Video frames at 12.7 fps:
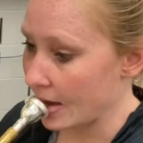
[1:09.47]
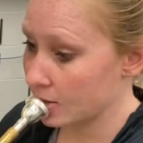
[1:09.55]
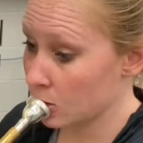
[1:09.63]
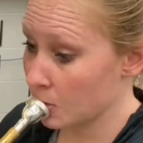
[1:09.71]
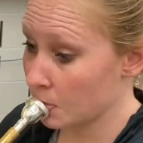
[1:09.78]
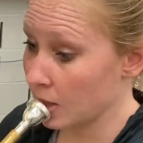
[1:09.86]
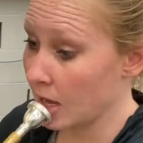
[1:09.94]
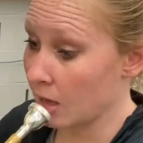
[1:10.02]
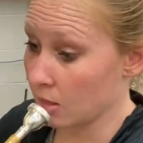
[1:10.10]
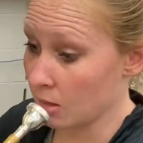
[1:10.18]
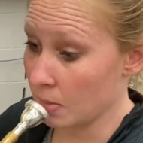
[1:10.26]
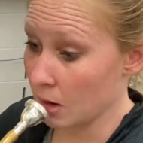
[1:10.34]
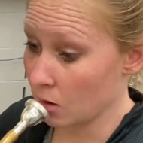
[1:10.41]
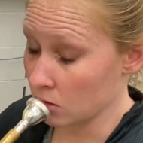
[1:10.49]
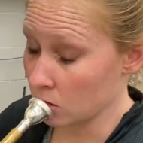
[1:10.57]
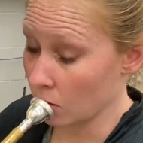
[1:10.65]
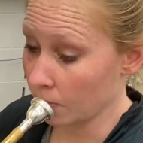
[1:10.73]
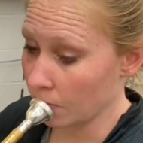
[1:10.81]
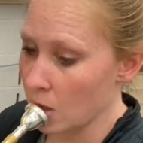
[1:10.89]
you're playing the
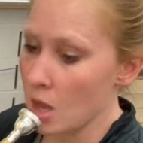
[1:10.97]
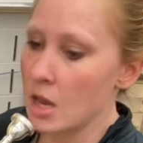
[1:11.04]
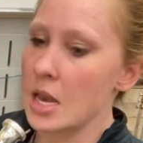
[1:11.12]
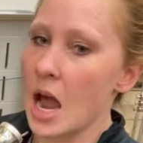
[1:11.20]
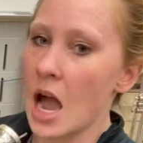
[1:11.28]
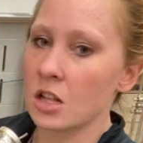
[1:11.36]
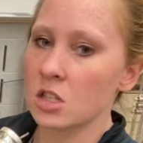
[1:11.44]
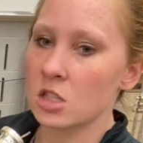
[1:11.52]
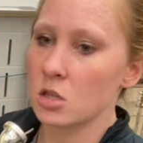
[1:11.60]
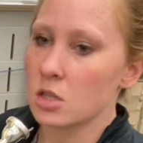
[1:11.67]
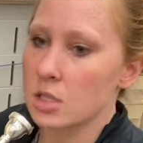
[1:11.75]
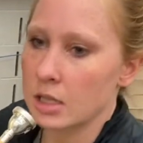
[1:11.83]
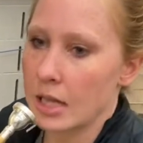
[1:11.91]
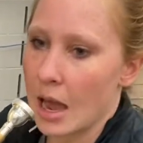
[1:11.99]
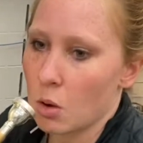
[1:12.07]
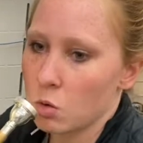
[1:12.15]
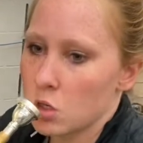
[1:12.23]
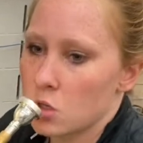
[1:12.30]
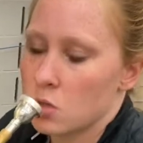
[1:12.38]
baritone, not to
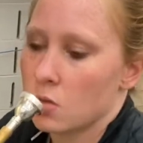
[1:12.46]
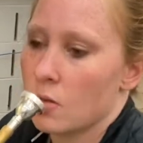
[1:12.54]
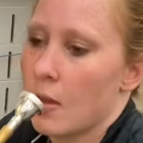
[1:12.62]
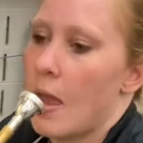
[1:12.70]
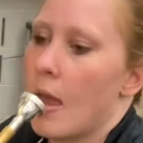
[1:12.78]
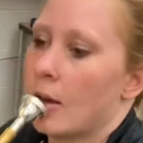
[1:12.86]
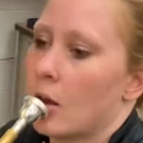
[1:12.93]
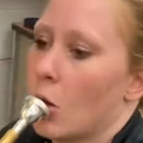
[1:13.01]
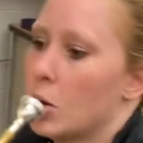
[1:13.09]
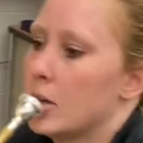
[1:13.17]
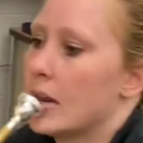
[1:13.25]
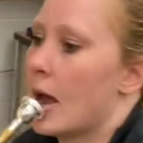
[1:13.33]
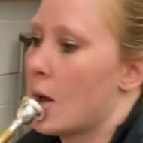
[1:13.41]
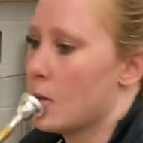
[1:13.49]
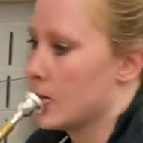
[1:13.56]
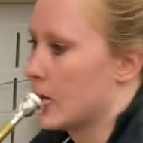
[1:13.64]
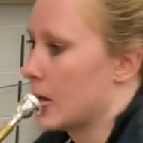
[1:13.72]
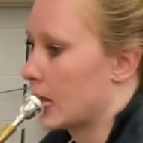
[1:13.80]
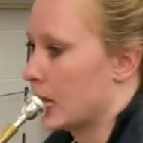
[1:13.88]
slouch and go down
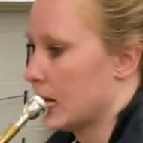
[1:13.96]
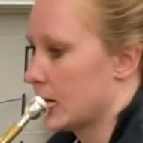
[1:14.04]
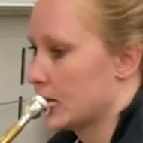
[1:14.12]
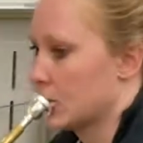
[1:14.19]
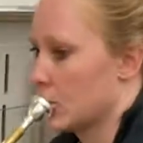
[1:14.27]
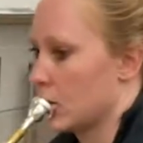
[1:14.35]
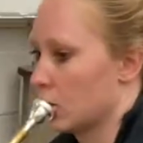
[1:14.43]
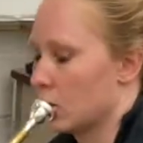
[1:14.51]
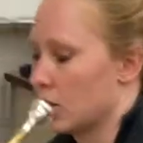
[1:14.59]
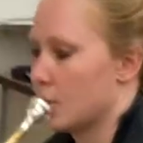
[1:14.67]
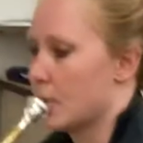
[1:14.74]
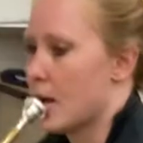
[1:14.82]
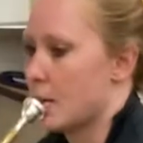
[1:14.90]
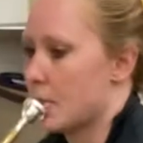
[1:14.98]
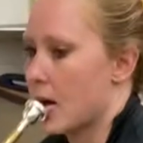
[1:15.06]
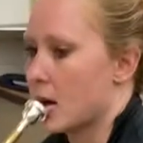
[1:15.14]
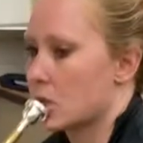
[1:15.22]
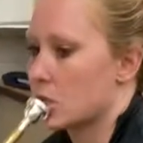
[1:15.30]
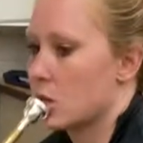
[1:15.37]
like this with really bad
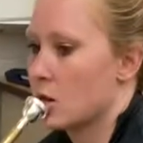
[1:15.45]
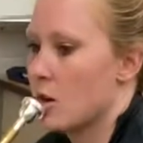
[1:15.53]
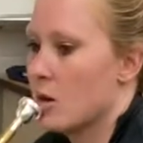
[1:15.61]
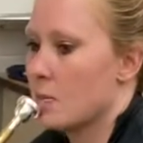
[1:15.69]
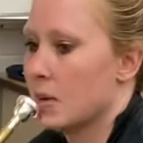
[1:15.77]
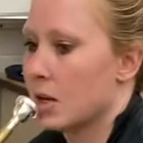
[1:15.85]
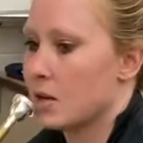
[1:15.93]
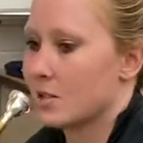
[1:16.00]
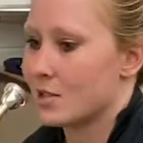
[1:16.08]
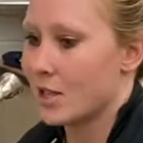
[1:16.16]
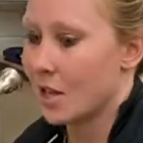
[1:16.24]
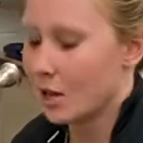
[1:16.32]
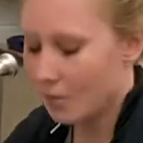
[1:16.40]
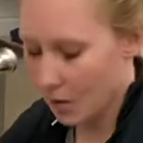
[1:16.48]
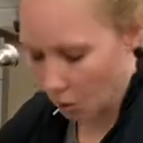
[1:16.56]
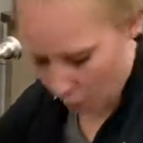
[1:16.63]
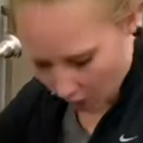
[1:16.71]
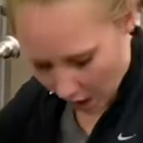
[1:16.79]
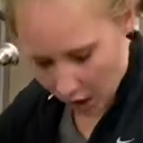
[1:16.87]
posture, because think about
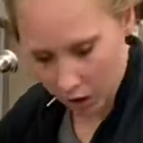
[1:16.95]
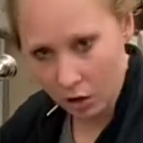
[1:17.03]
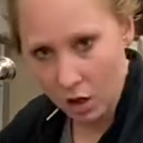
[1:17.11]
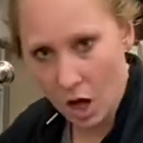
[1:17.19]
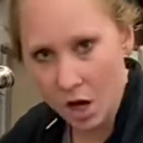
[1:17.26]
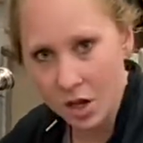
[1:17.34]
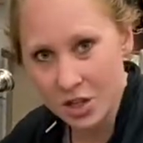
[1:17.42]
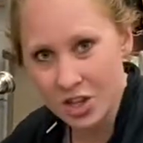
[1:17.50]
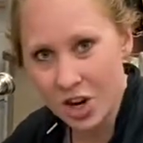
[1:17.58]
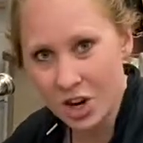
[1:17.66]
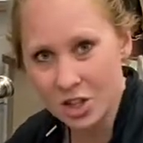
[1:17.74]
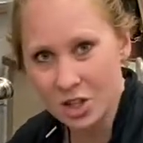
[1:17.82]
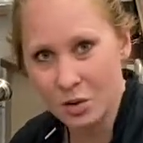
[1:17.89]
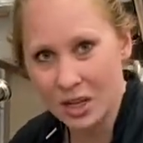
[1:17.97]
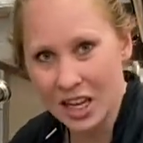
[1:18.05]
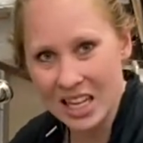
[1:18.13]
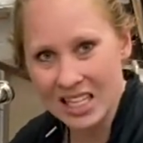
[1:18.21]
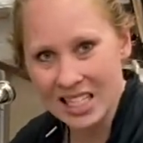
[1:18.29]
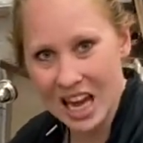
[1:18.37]
what our lungs are doing
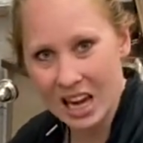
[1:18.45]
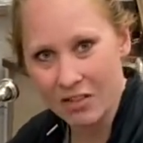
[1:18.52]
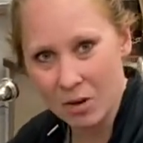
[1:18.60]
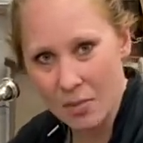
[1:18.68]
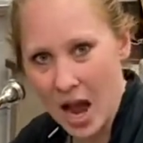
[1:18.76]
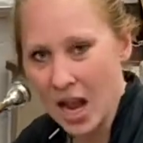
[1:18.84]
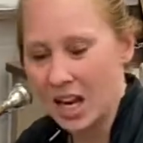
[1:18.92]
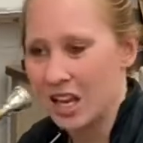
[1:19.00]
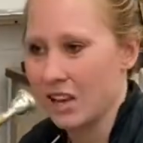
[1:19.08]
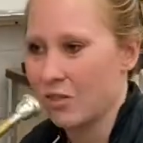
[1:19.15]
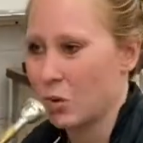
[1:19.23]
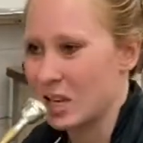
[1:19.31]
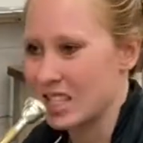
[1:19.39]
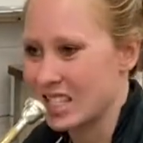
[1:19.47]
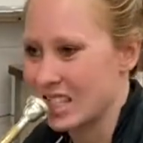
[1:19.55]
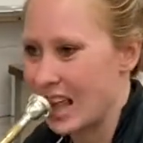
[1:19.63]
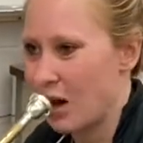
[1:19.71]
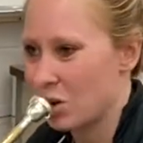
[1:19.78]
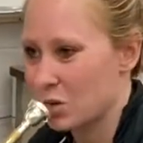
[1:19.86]
inside of our body if we
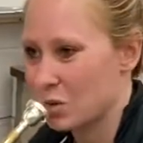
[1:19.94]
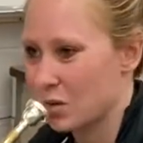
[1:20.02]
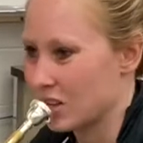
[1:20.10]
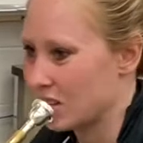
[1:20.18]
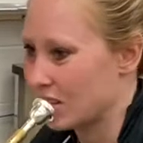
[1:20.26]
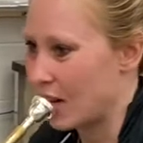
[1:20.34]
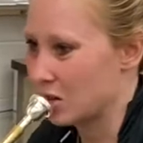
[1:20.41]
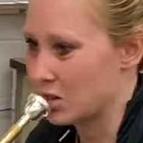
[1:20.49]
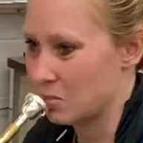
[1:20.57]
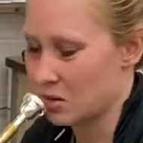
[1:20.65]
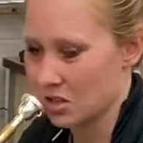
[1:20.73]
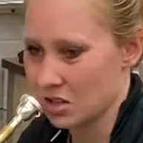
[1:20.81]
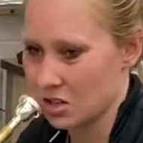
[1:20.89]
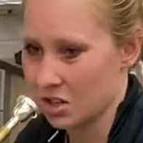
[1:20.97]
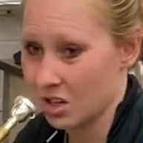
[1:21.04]
slouch with a slouchy position.